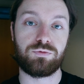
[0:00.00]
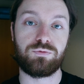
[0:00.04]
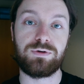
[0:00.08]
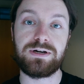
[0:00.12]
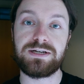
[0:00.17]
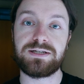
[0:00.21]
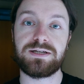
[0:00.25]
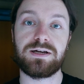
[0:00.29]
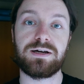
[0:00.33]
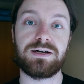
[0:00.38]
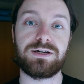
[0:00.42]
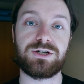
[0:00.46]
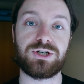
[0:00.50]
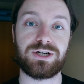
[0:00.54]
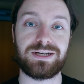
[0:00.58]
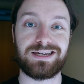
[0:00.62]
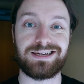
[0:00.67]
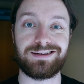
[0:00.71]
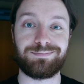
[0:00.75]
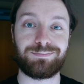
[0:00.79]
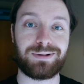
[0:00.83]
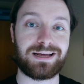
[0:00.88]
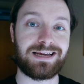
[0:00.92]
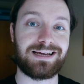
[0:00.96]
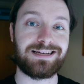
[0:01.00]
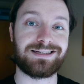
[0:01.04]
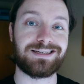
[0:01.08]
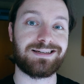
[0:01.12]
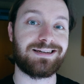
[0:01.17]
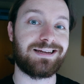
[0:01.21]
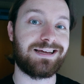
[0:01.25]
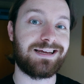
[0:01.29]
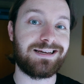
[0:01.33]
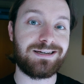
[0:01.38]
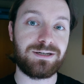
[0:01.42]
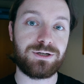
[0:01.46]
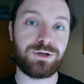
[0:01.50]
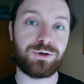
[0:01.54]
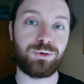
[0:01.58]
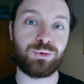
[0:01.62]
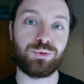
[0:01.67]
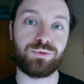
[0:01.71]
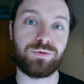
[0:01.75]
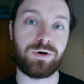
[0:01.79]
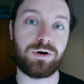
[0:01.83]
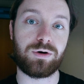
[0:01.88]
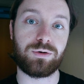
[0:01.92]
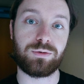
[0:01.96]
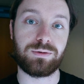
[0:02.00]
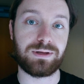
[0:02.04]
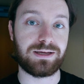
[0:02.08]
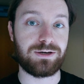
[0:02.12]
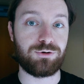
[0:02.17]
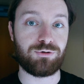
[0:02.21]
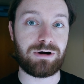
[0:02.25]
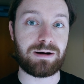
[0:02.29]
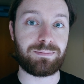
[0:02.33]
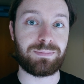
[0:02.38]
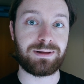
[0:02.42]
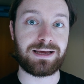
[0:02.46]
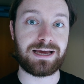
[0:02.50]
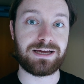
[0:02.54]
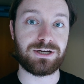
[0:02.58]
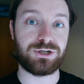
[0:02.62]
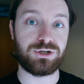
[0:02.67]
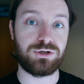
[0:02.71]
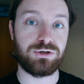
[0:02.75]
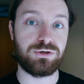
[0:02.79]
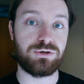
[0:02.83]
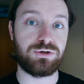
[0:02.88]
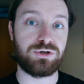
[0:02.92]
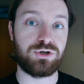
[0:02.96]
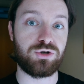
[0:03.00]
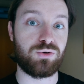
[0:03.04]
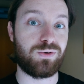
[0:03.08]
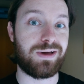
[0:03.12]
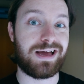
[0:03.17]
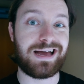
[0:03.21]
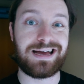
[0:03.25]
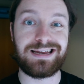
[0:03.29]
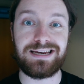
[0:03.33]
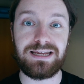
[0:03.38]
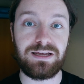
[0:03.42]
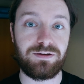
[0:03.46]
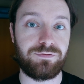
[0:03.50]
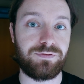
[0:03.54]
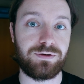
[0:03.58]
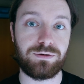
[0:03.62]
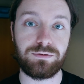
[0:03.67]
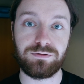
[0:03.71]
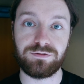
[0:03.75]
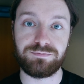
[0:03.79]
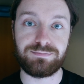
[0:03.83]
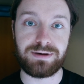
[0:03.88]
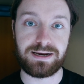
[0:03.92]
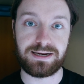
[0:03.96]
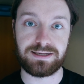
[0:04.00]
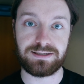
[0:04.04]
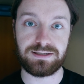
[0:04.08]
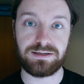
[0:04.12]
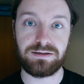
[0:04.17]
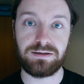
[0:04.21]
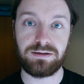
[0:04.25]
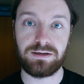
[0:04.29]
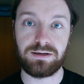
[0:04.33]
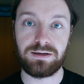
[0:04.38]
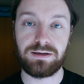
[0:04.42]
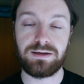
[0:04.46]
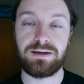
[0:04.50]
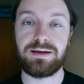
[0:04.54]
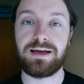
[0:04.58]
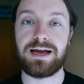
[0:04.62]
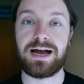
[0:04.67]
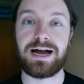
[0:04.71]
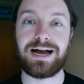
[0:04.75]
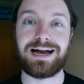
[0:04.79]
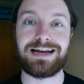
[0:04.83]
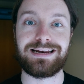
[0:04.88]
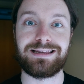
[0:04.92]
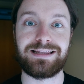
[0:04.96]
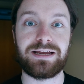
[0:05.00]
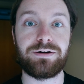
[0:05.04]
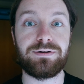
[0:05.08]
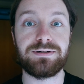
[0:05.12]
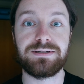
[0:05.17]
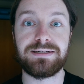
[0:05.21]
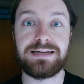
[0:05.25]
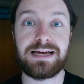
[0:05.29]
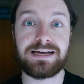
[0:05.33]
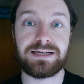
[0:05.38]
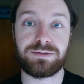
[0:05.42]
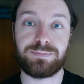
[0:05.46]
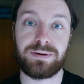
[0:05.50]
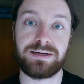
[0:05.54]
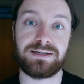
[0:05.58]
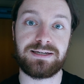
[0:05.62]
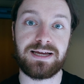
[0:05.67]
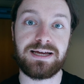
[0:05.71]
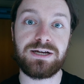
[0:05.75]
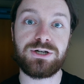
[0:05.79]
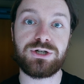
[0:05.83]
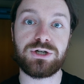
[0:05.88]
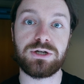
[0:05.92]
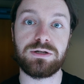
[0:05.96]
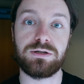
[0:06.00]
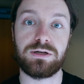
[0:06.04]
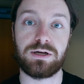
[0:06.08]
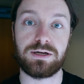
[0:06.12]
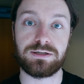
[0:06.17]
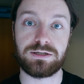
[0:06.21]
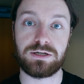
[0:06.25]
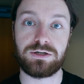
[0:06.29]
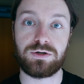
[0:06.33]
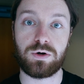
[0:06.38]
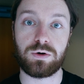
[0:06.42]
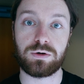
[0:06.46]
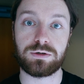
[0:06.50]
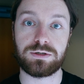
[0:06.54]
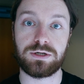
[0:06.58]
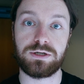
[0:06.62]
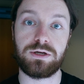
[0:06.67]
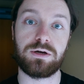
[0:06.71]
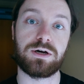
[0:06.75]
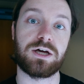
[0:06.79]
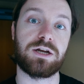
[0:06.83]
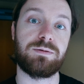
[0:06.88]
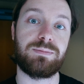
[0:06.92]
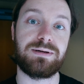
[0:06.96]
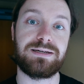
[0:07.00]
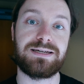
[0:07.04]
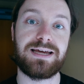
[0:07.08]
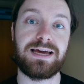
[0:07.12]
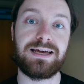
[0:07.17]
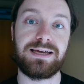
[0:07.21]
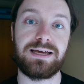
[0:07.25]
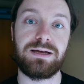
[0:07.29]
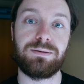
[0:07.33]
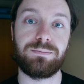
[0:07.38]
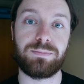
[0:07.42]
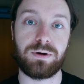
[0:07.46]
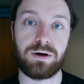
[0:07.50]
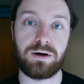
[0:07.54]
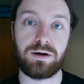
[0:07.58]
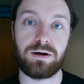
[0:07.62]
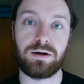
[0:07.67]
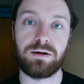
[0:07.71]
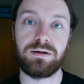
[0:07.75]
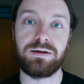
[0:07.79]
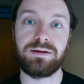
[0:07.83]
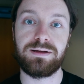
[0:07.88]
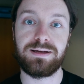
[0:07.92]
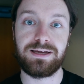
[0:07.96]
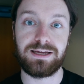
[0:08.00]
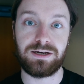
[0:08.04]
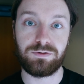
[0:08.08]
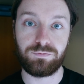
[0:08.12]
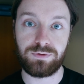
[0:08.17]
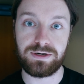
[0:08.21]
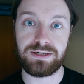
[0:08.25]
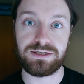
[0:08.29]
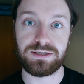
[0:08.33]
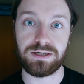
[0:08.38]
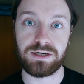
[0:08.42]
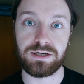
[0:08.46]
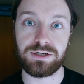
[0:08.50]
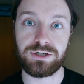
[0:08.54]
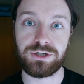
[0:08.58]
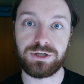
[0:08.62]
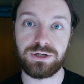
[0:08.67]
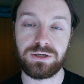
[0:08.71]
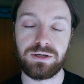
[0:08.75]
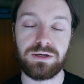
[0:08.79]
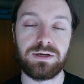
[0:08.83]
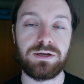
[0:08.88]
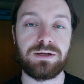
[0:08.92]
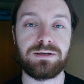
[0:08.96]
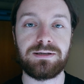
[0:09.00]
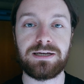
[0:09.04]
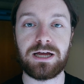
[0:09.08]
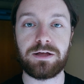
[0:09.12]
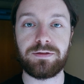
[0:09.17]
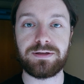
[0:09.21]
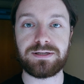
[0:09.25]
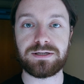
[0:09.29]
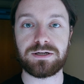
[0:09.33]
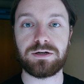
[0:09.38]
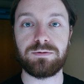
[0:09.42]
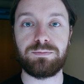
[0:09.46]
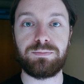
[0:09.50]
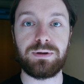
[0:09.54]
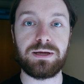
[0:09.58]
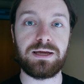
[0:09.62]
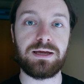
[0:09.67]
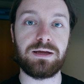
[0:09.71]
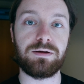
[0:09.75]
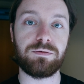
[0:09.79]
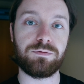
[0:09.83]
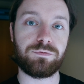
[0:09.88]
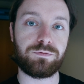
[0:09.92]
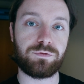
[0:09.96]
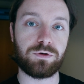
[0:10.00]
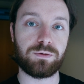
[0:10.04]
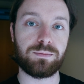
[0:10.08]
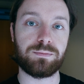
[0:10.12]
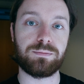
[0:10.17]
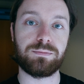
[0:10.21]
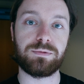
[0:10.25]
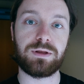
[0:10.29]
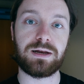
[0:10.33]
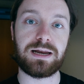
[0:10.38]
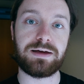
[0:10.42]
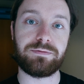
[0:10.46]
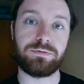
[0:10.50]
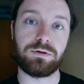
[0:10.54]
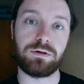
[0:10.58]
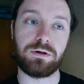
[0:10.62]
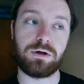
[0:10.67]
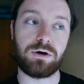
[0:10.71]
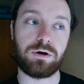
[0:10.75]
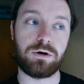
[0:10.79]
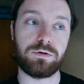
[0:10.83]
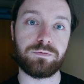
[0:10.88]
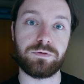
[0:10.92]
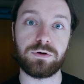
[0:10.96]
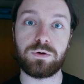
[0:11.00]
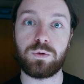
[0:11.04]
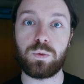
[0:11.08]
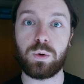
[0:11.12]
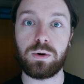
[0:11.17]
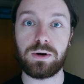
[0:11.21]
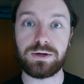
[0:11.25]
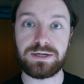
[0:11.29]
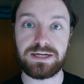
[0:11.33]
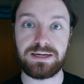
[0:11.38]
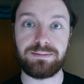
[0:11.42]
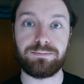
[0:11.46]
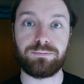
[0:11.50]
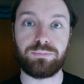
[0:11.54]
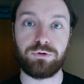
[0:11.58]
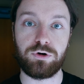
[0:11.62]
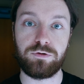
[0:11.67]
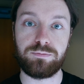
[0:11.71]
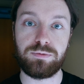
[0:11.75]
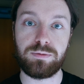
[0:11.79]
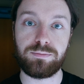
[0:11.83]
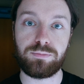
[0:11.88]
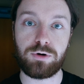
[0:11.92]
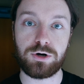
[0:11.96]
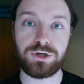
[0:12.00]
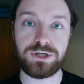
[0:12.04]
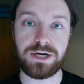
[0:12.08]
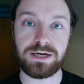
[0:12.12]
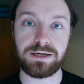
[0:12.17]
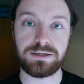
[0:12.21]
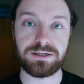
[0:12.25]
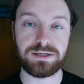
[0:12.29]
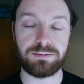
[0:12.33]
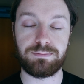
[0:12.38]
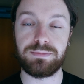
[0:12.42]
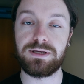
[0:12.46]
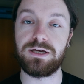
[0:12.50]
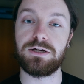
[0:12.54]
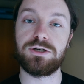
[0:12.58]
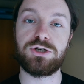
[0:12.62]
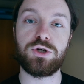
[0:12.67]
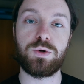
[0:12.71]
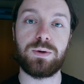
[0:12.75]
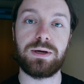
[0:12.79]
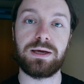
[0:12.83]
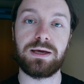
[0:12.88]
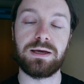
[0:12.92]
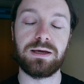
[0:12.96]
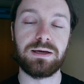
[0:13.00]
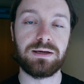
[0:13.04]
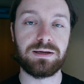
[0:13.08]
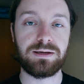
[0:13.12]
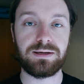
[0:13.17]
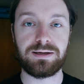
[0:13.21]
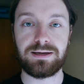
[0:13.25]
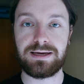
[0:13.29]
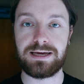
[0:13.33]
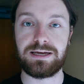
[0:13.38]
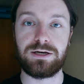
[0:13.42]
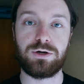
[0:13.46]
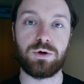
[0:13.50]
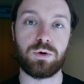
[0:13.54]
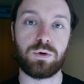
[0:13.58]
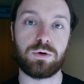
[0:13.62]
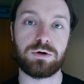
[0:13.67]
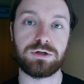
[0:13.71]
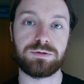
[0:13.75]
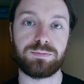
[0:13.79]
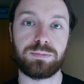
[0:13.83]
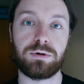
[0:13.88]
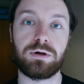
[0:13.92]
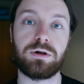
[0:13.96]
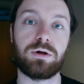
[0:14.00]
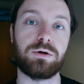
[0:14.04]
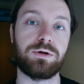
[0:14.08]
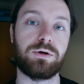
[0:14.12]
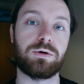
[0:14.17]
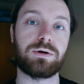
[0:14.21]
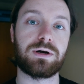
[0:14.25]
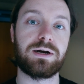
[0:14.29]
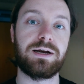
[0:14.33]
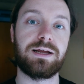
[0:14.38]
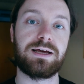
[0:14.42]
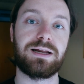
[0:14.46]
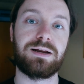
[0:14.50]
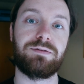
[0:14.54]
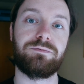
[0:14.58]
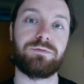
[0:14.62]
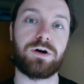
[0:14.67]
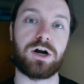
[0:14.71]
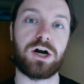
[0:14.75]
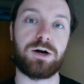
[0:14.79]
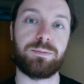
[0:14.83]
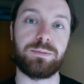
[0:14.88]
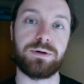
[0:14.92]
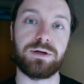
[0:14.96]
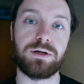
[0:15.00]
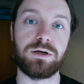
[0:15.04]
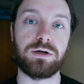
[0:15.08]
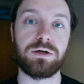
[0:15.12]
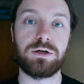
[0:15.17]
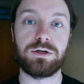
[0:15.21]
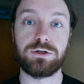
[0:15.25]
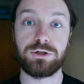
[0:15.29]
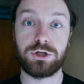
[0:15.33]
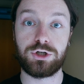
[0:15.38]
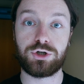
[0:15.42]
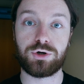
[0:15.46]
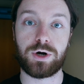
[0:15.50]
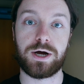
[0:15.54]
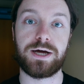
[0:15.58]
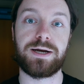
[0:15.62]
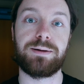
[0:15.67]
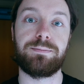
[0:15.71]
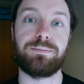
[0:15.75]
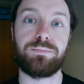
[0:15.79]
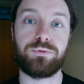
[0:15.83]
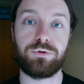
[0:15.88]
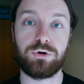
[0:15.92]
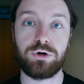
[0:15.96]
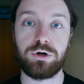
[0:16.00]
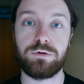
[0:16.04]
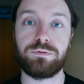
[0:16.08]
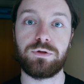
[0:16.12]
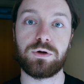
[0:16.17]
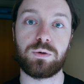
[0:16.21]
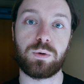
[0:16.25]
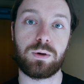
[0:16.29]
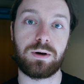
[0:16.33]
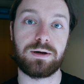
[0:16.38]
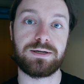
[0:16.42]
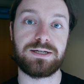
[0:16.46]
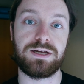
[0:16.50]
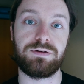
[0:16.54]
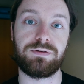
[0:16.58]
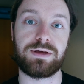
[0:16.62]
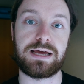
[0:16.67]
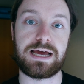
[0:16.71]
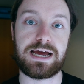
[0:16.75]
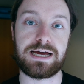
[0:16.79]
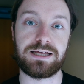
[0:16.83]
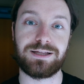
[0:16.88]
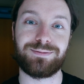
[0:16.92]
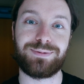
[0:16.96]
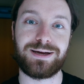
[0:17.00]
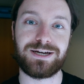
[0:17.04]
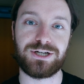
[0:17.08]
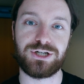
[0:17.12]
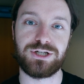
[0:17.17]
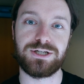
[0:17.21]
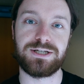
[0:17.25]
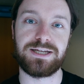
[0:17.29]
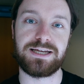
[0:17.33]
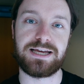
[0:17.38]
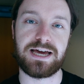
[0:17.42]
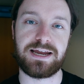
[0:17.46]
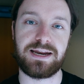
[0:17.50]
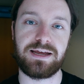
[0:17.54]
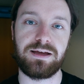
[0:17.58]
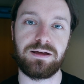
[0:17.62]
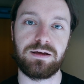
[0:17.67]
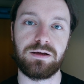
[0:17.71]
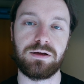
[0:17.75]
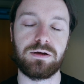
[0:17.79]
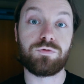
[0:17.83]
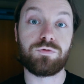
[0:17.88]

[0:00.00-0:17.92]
Research, it plays an integral role in your application to any field of medicine. And there is an expectation that as a doctor, you're going to be taking part in research. Now, this could be from the level of a quality improvement project, something you're doing in your hospital or your clinical environment to try and improve the quality of care that patients are getting,